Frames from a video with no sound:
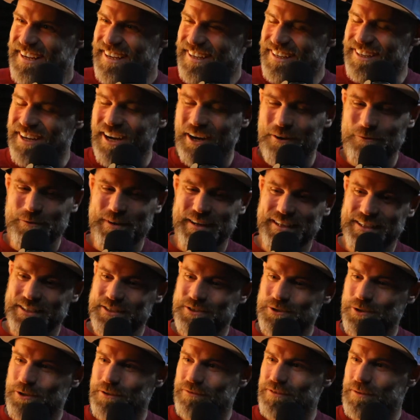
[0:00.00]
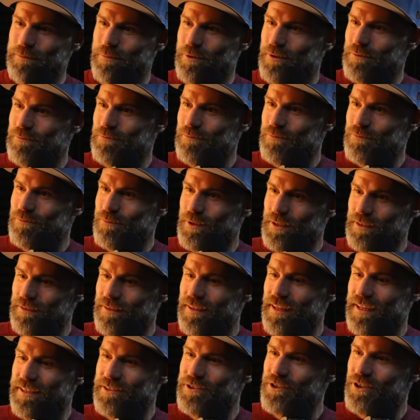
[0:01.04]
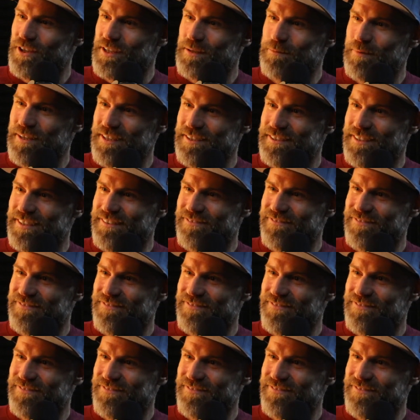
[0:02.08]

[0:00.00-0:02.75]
can't wait till it's over. But we'll enjoy Ibiza.